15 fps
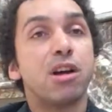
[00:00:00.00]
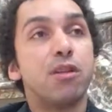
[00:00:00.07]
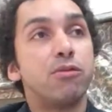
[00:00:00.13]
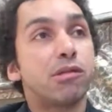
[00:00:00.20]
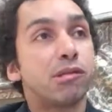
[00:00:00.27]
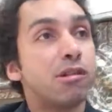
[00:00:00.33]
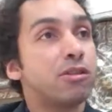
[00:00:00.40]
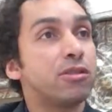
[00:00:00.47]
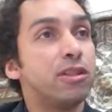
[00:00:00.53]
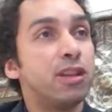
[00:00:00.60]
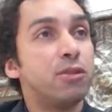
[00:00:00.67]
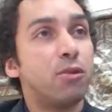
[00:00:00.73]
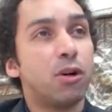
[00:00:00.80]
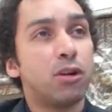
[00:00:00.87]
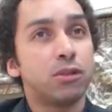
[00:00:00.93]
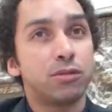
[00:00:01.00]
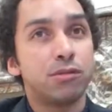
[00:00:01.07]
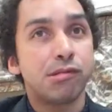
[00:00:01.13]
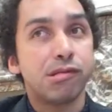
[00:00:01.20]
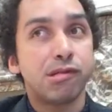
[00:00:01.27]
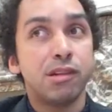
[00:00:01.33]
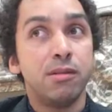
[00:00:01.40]
I would certainly want to
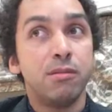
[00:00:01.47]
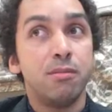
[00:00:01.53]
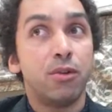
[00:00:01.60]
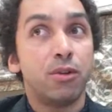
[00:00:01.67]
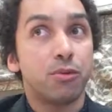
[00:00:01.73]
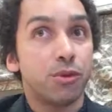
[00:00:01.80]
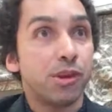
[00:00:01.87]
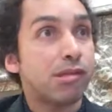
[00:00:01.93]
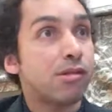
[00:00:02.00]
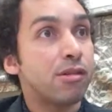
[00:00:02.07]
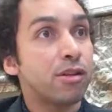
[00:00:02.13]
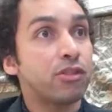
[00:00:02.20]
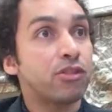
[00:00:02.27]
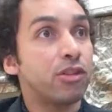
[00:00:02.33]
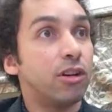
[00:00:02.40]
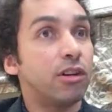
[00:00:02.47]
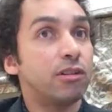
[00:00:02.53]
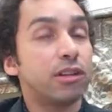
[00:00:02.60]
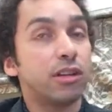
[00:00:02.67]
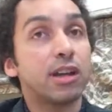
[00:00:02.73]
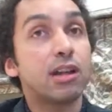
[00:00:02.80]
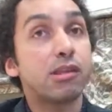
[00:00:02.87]
see more research on
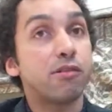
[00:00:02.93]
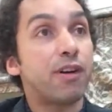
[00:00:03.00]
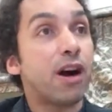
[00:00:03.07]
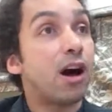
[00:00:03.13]
the kinds of